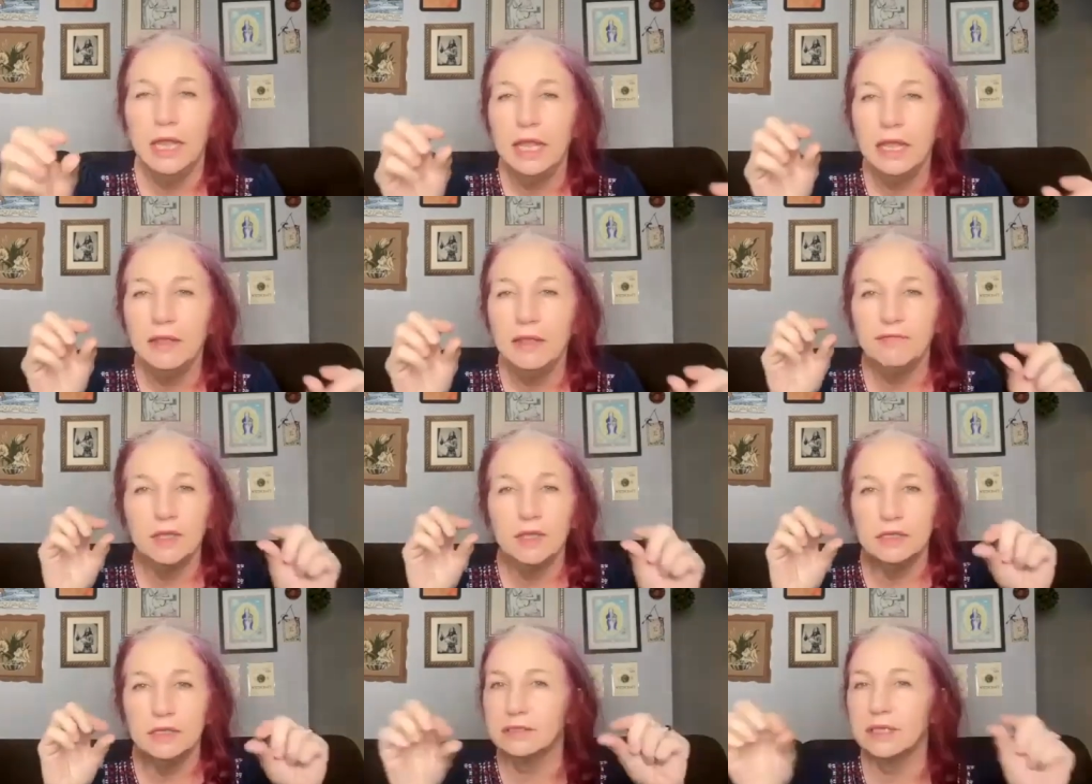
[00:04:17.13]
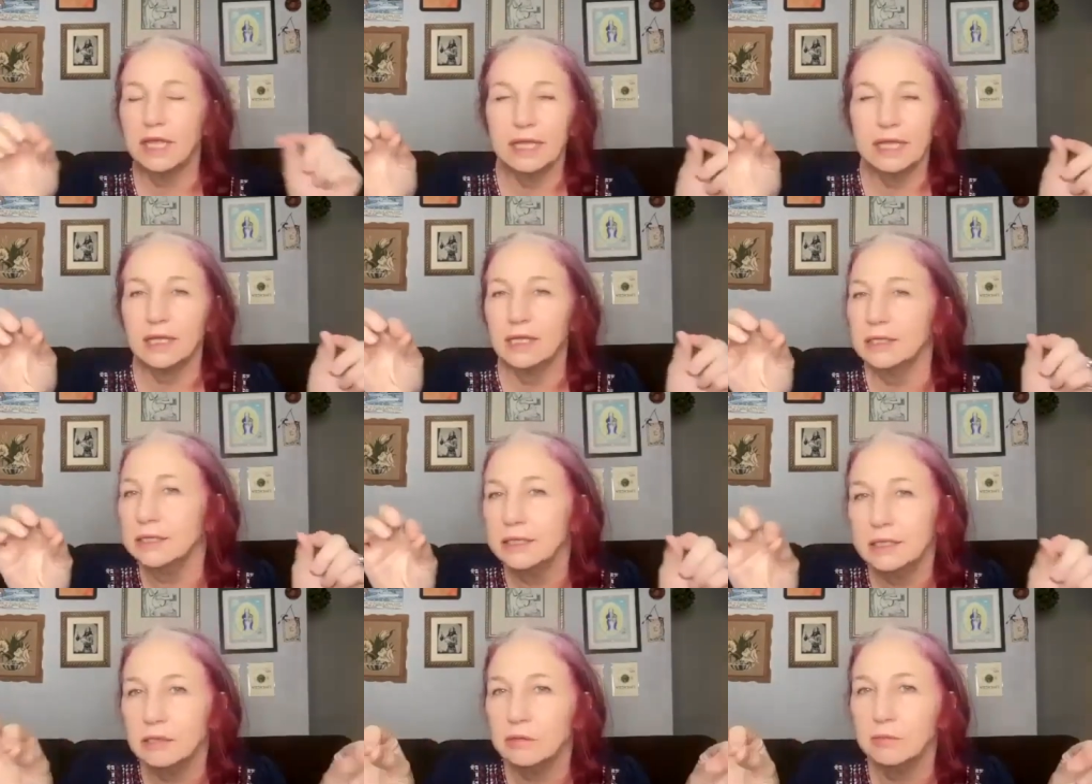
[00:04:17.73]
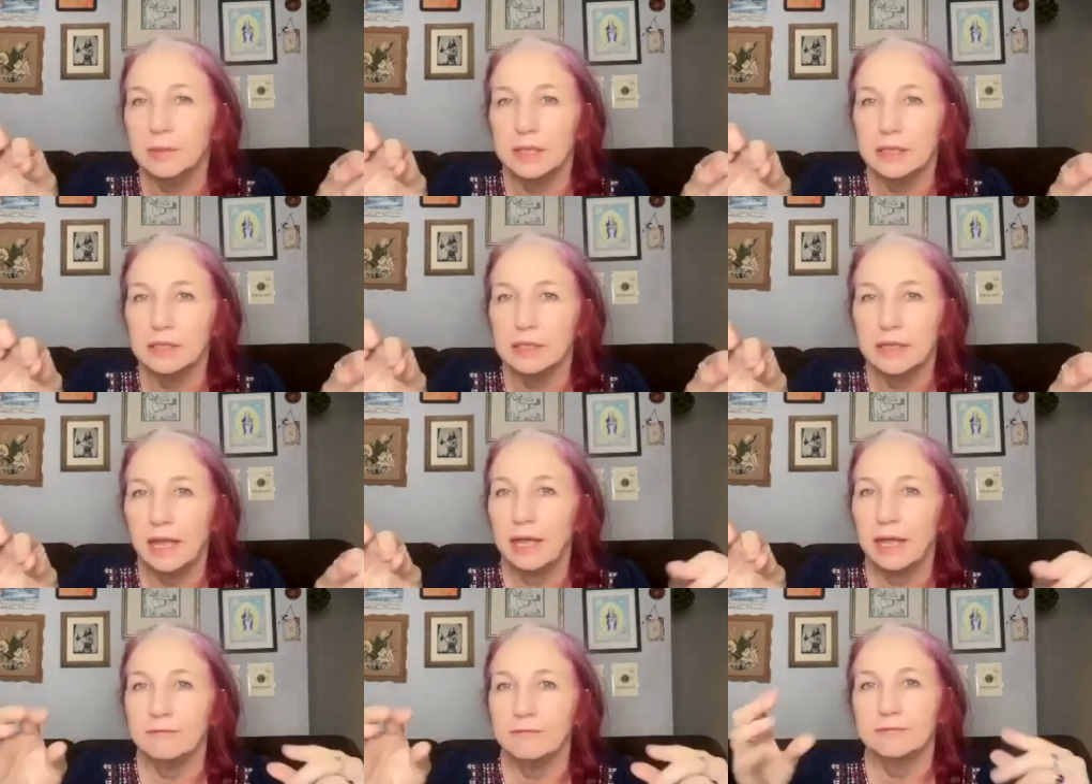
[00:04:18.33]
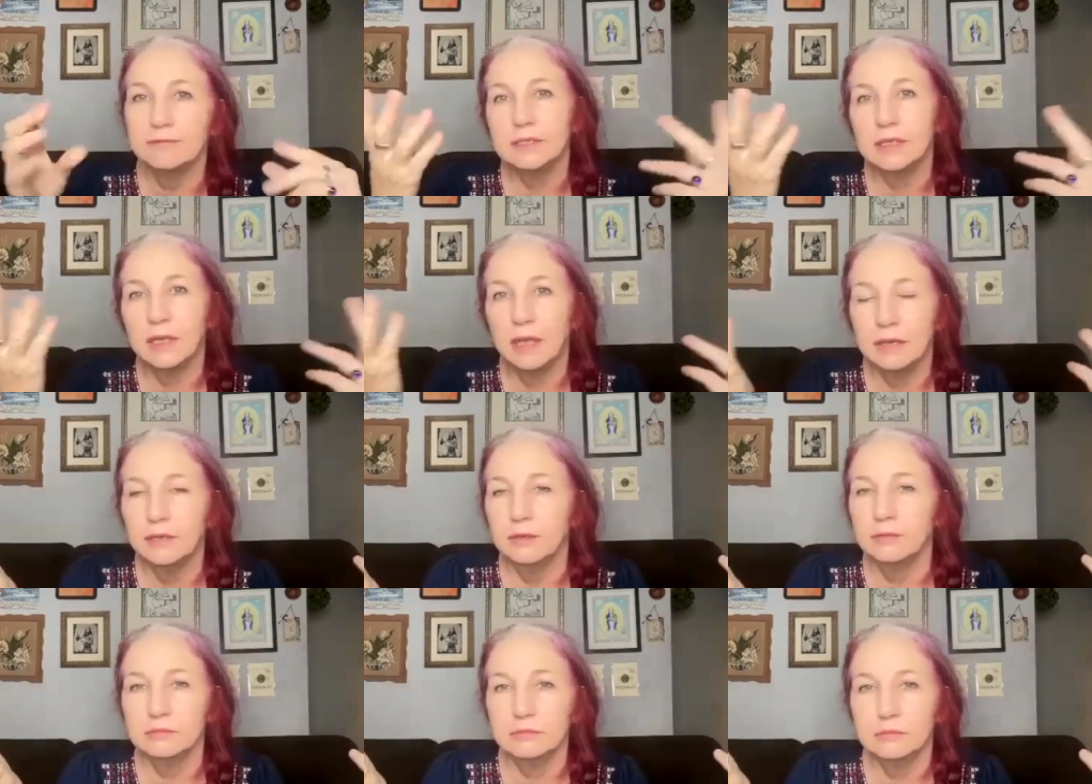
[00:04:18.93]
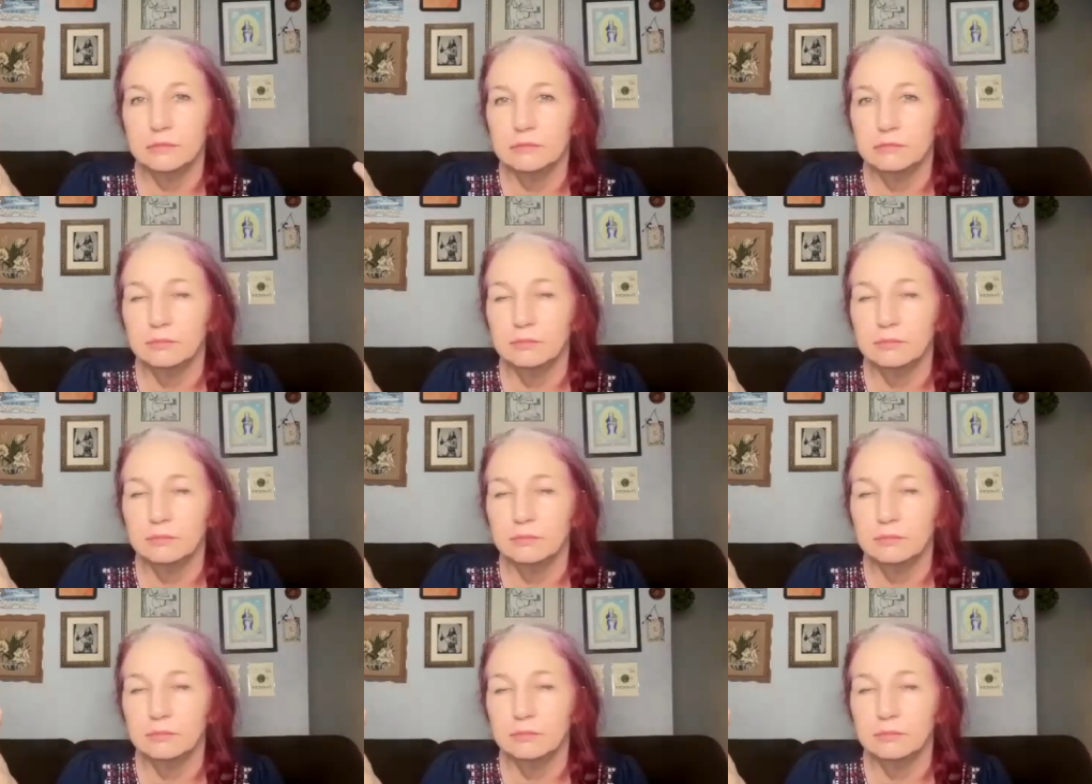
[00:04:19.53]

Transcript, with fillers: If there's like a little bit left, I don't